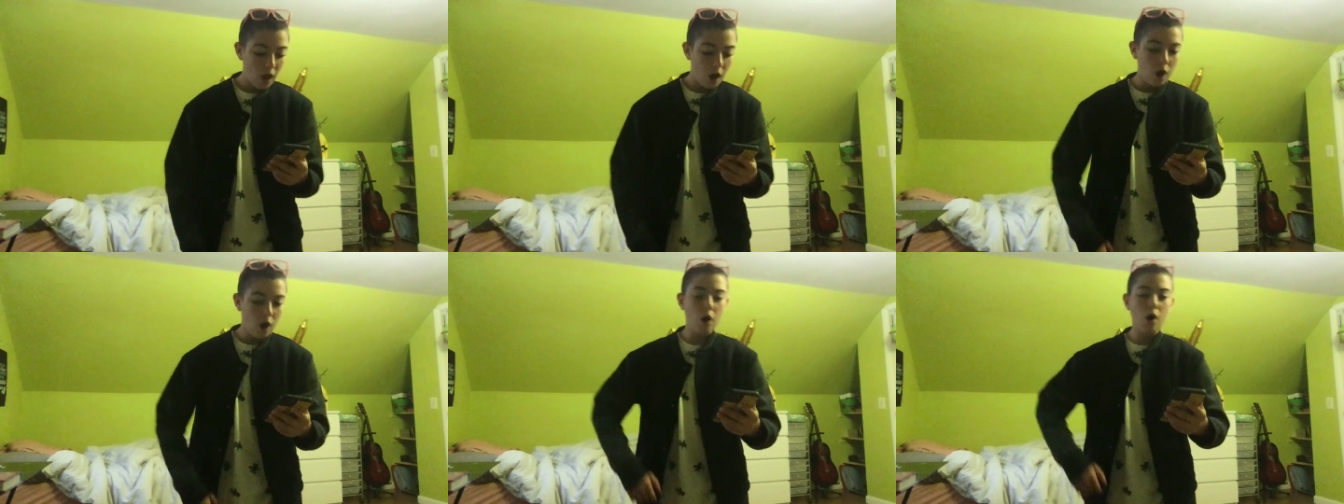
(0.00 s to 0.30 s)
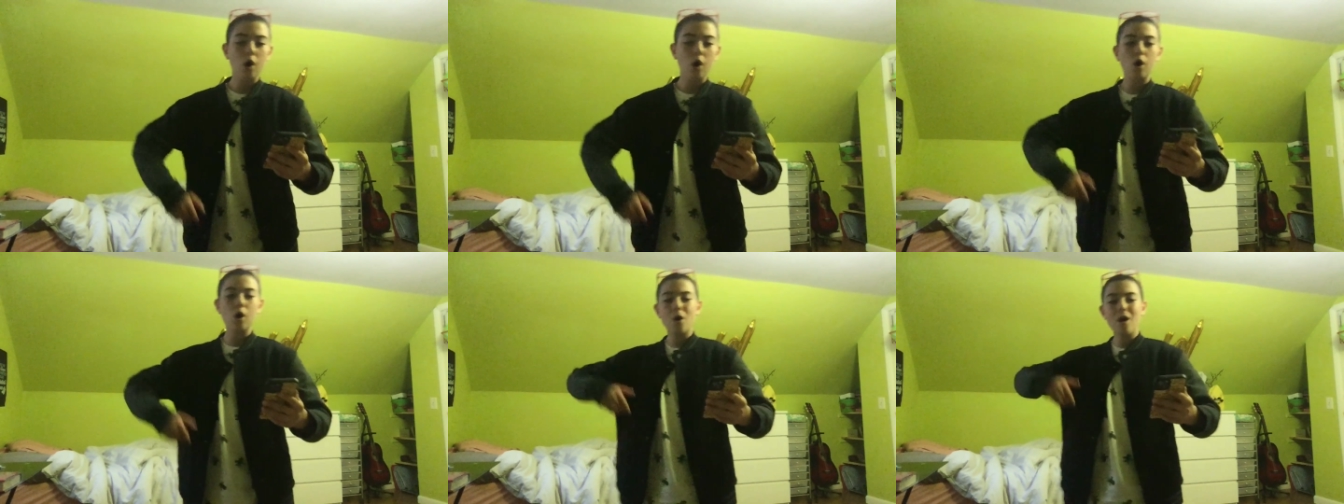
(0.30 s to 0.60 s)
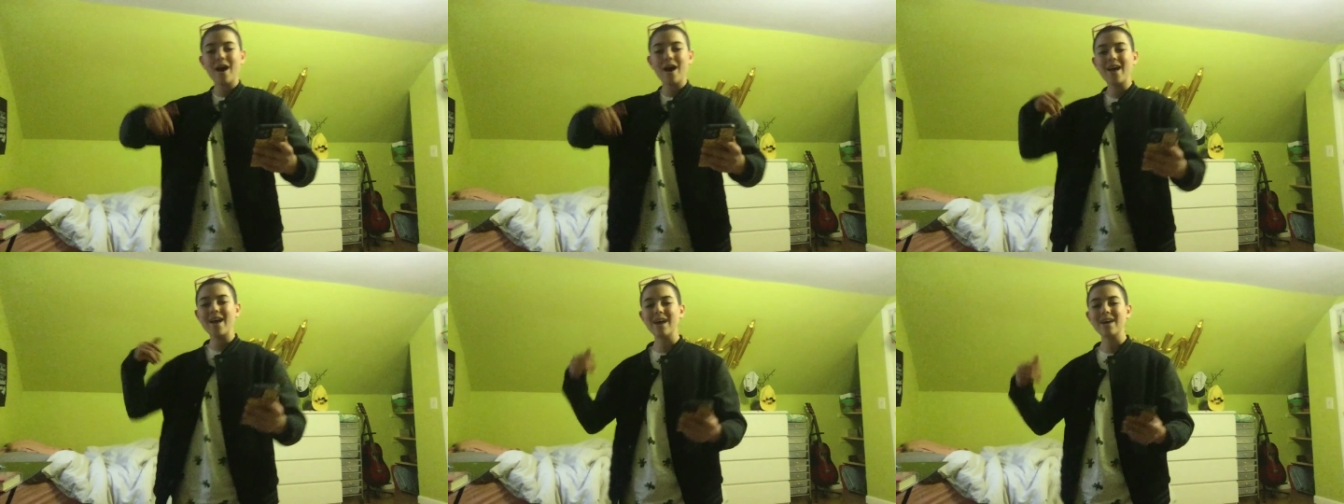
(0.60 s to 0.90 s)
Oh,
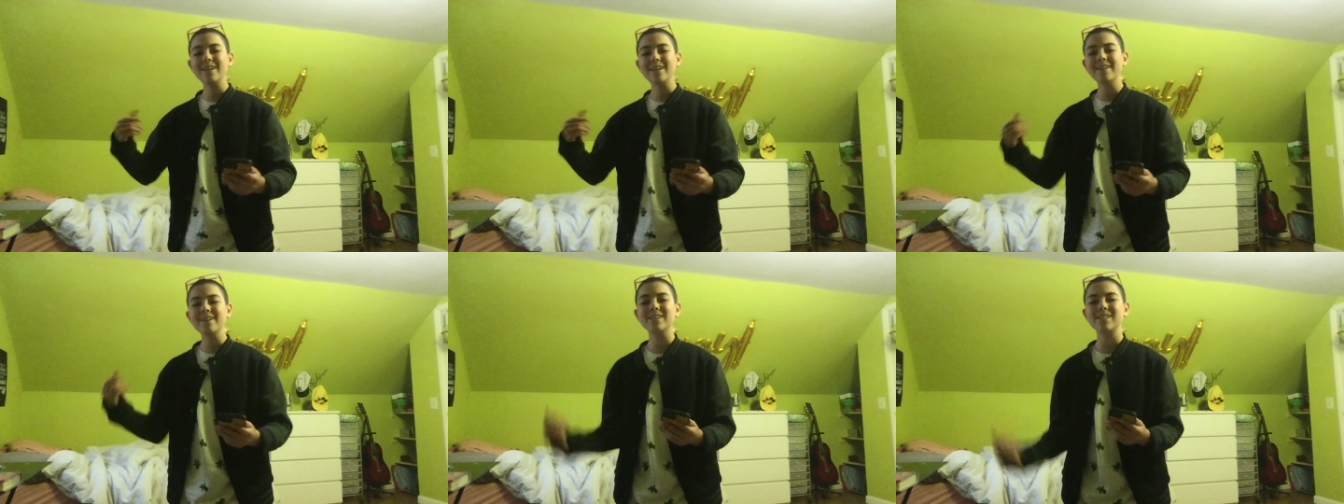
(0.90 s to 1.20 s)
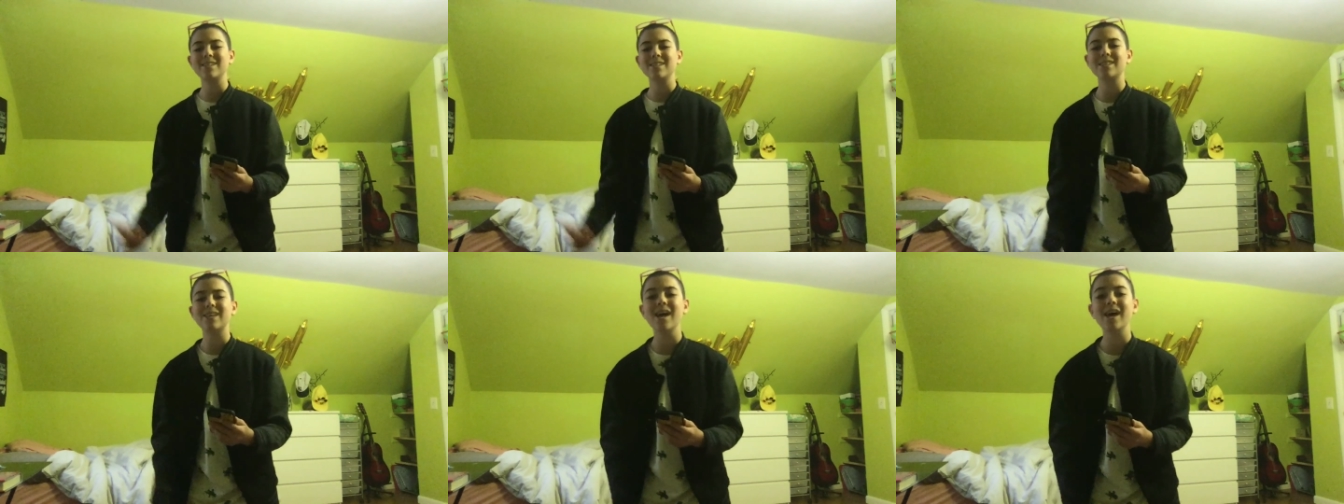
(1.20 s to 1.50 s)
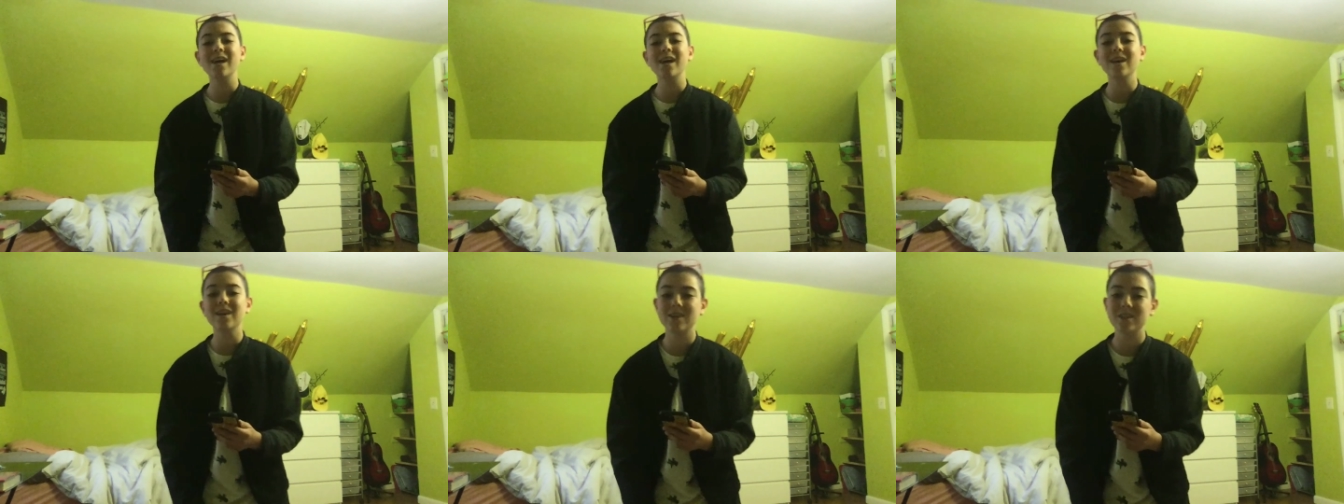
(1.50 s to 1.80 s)

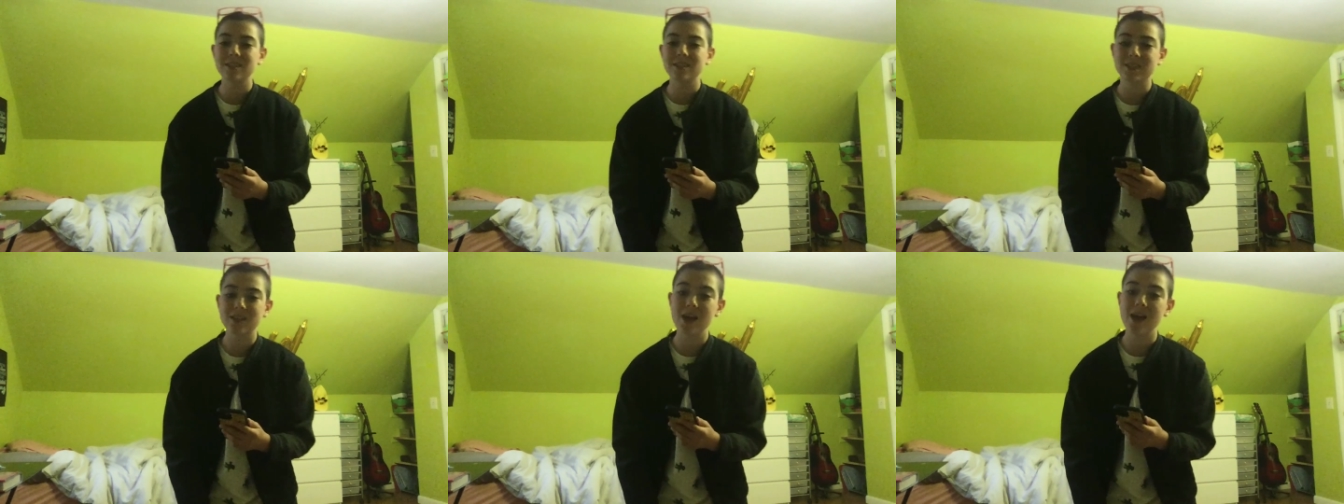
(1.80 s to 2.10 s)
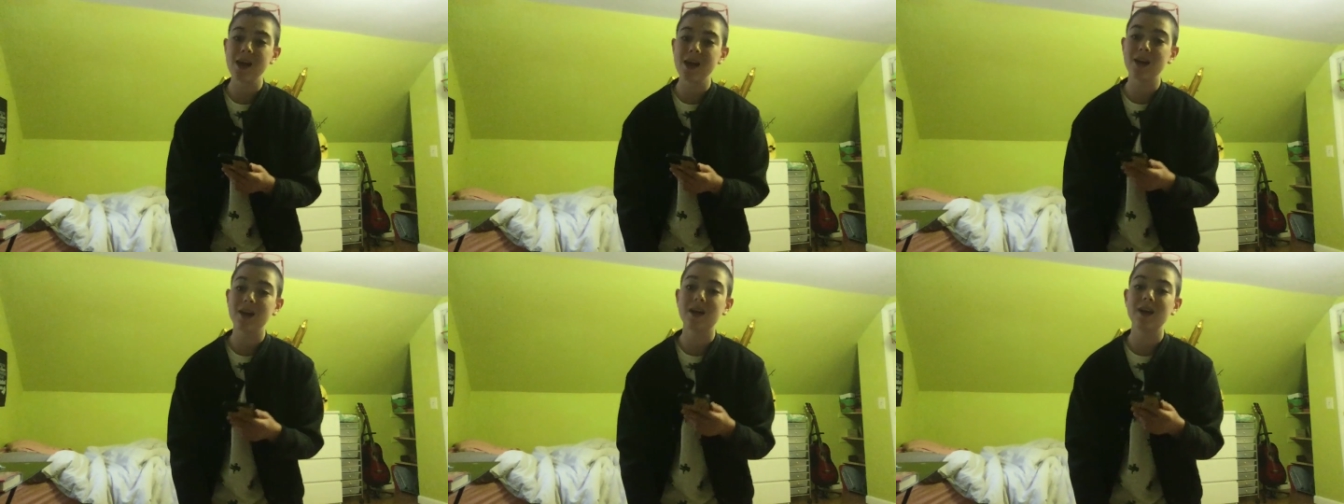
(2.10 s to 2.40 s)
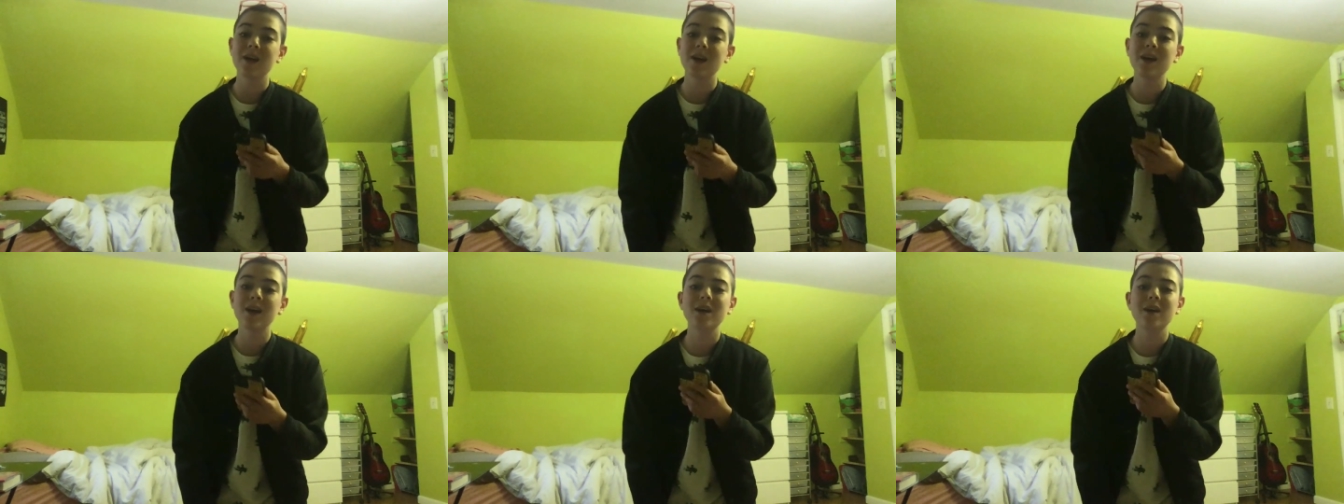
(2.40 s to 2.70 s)
I
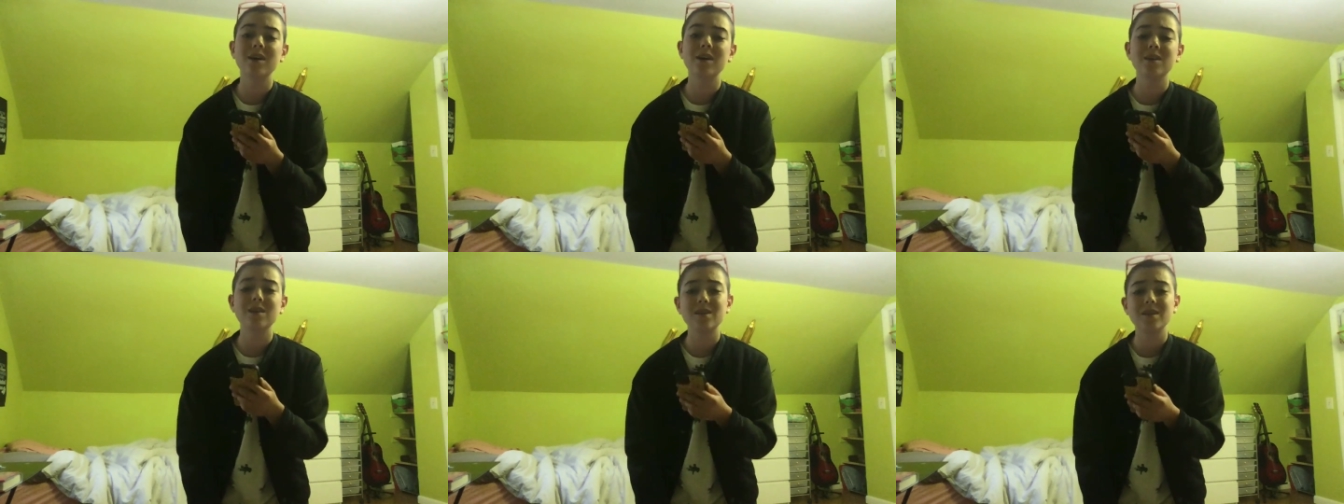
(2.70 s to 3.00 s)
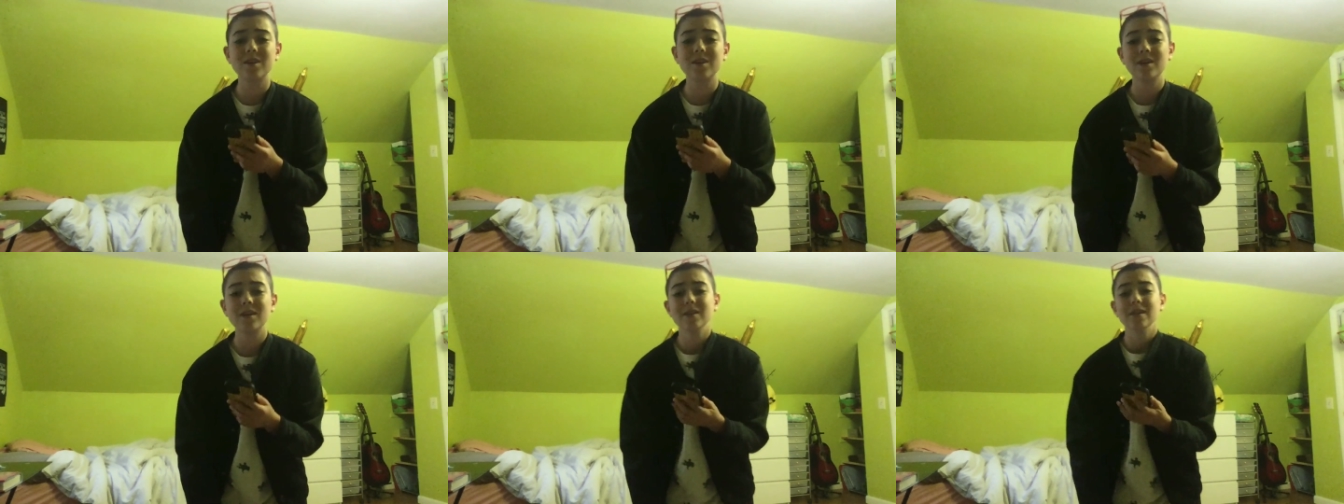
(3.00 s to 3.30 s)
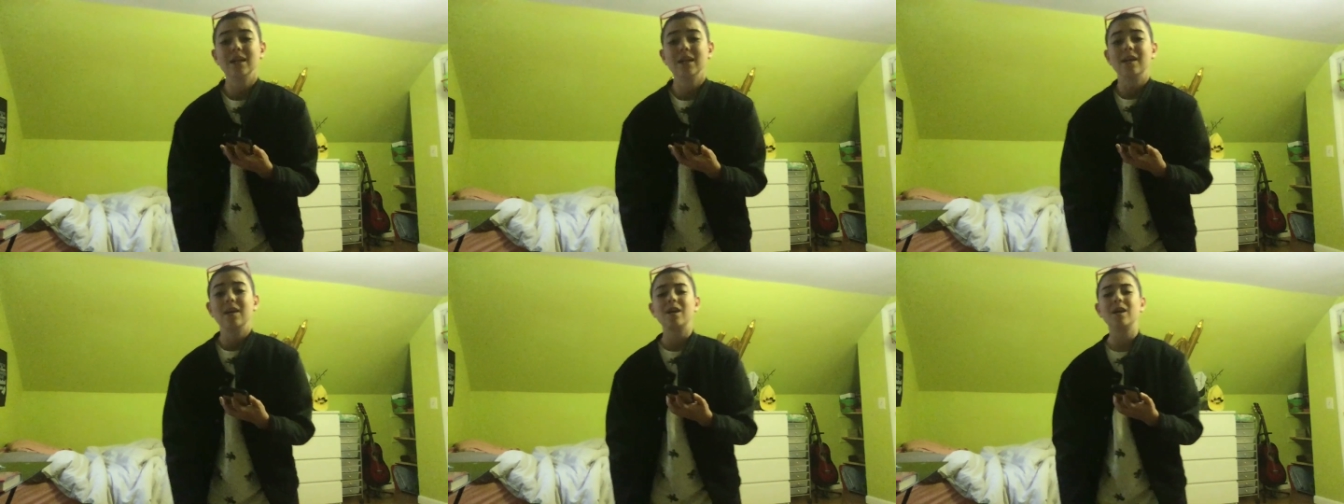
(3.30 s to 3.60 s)
understand you're
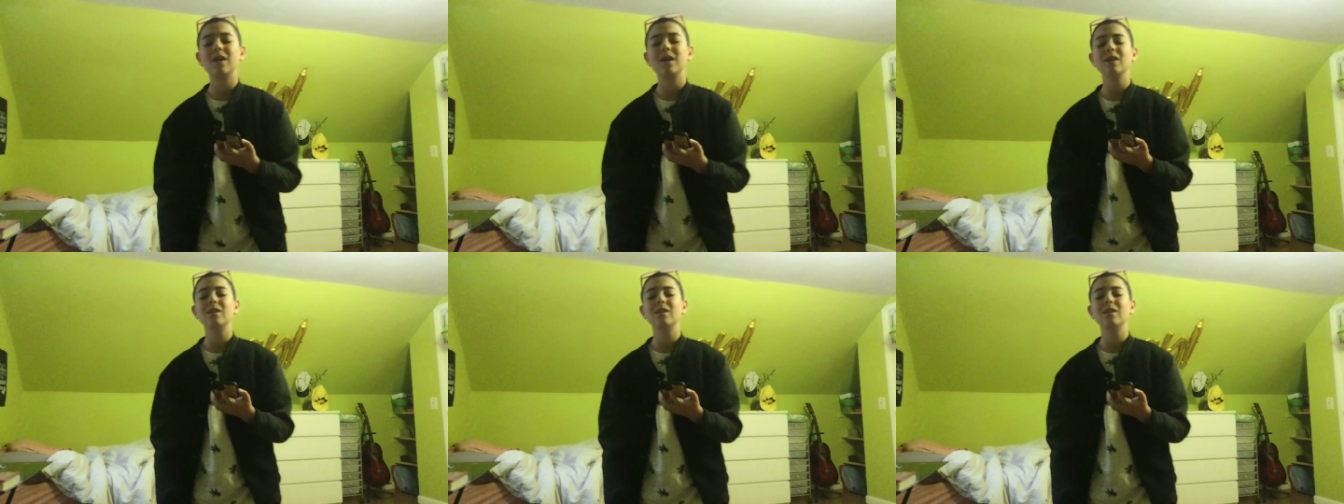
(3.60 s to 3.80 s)
scared.